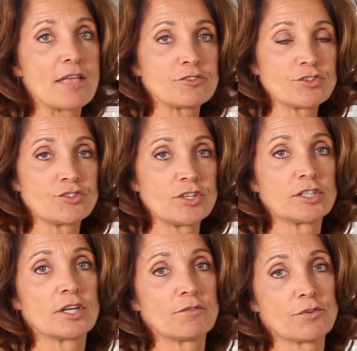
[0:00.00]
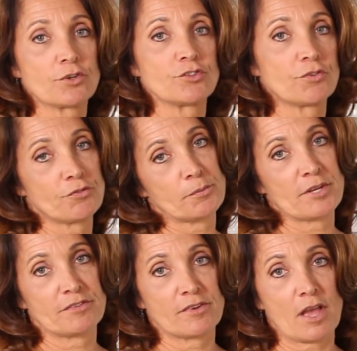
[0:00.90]
estrogen conversion from
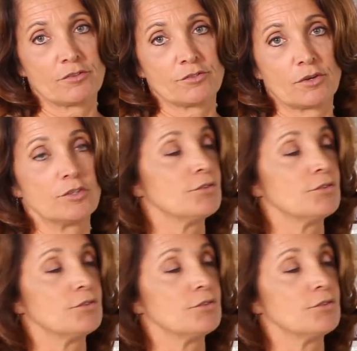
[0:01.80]
testosterone.